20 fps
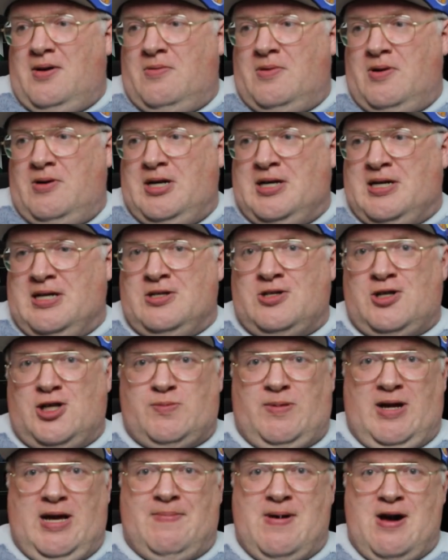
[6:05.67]
Rudy didn't
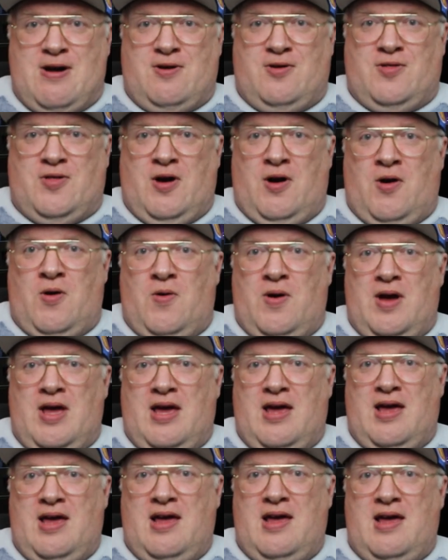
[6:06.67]
just play better though,
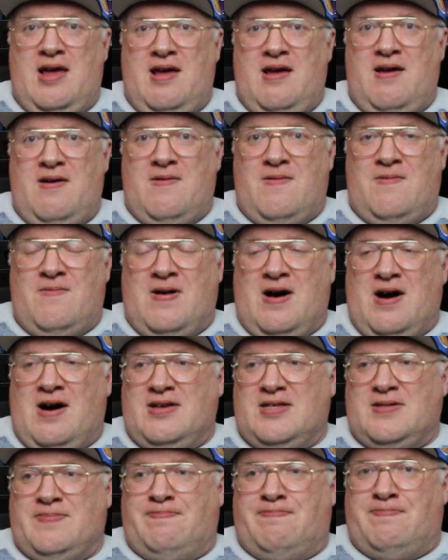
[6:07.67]
he
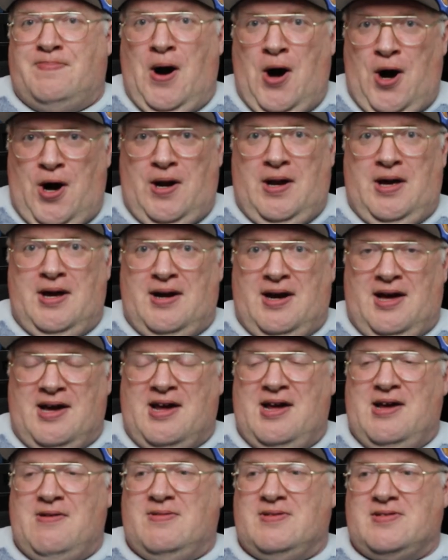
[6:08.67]
was balling,
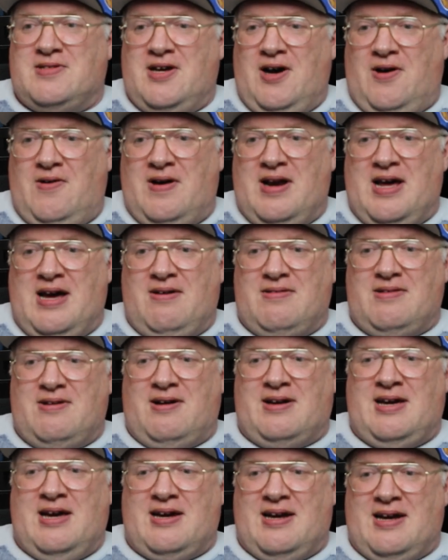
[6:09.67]
like he was going out
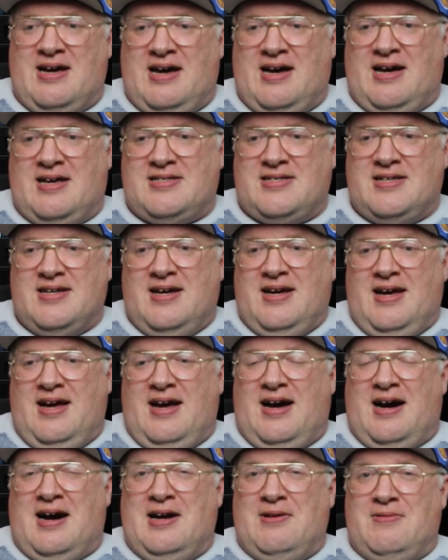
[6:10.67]
there kicking ass.
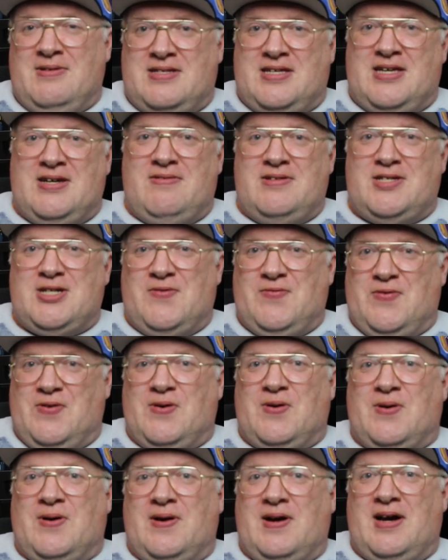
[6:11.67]
And he was doing so
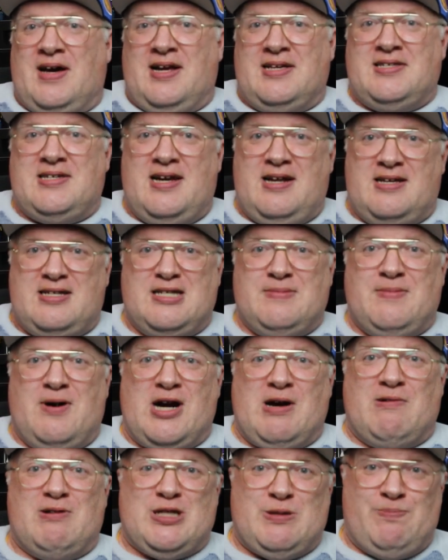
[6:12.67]
for, and I say this as a
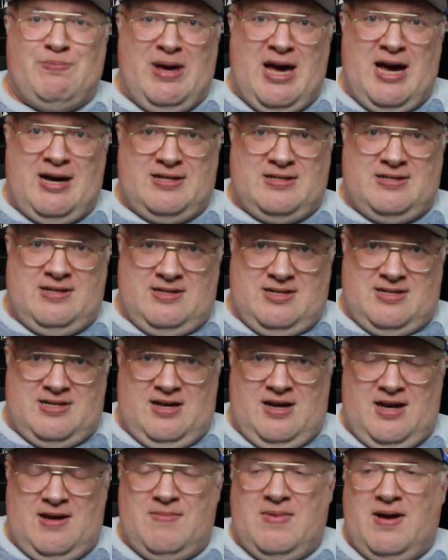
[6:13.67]
mark of respect to the
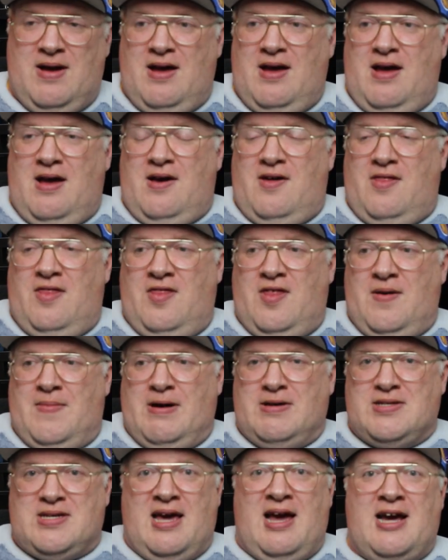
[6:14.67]
team, the
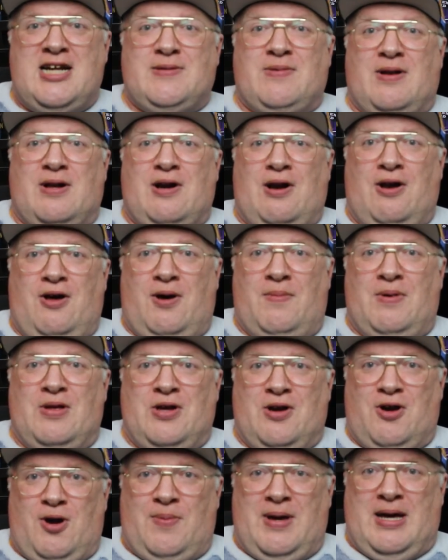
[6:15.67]
most hateable club
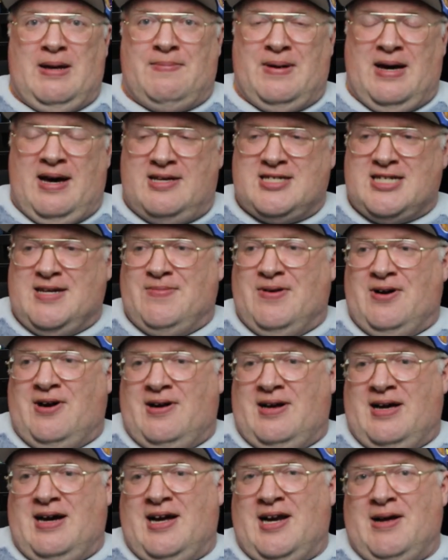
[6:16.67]
in European
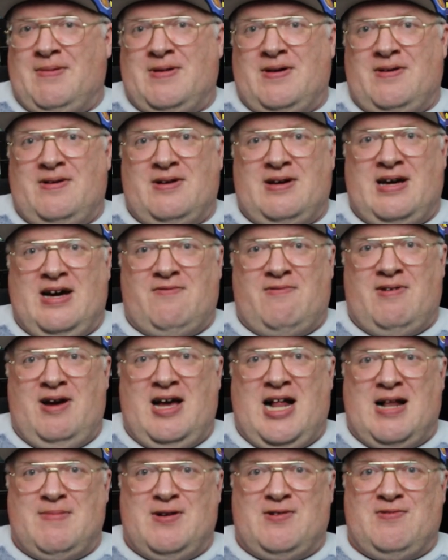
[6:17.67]
basketball. And I'm going to have
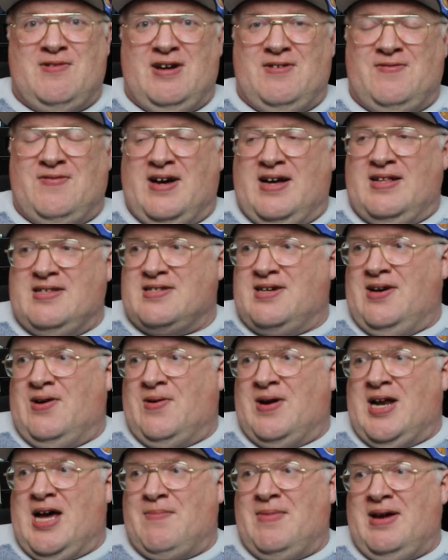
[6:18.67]
Real Madrid fans
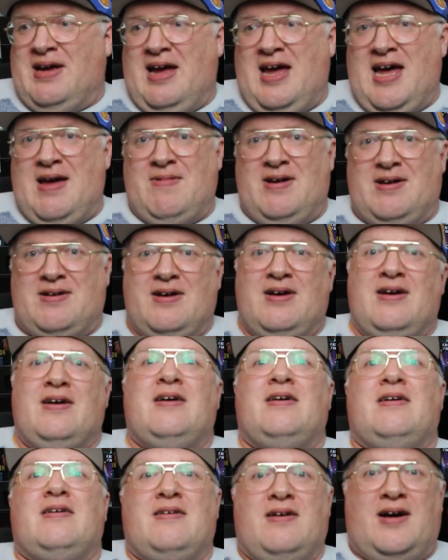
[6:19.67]
going at me, Emmet,
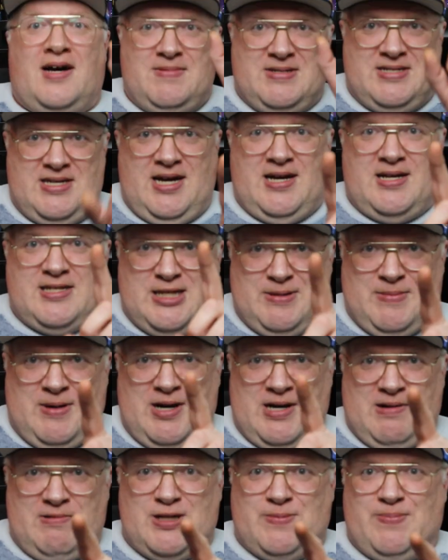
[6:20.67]
I'm saying this as a
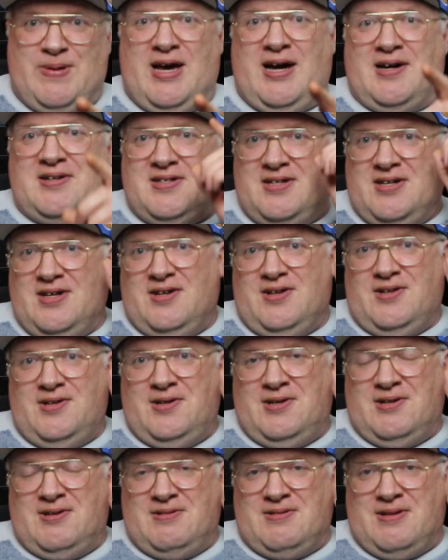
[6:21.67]
mark of respect.
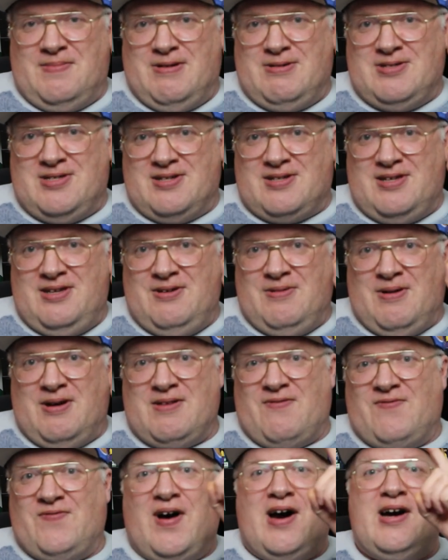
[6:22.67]
You are
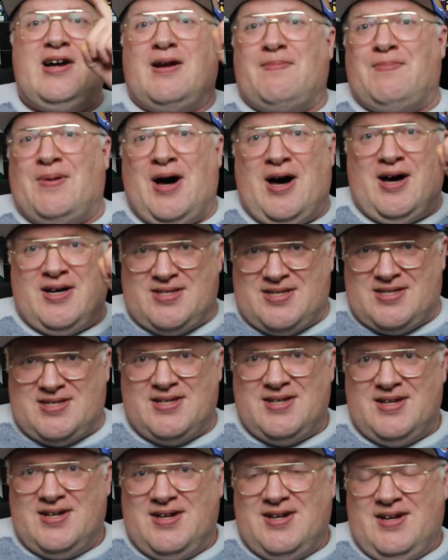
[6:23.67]
the final
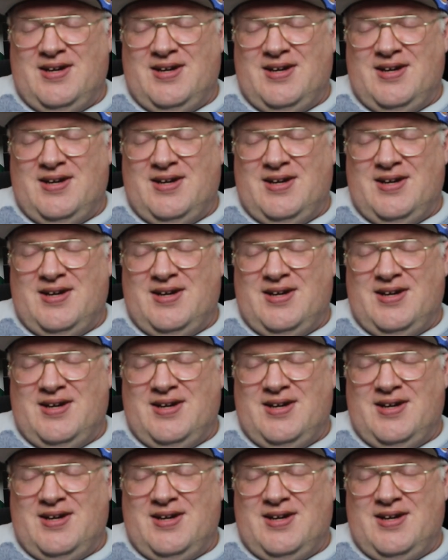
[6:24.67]
boss.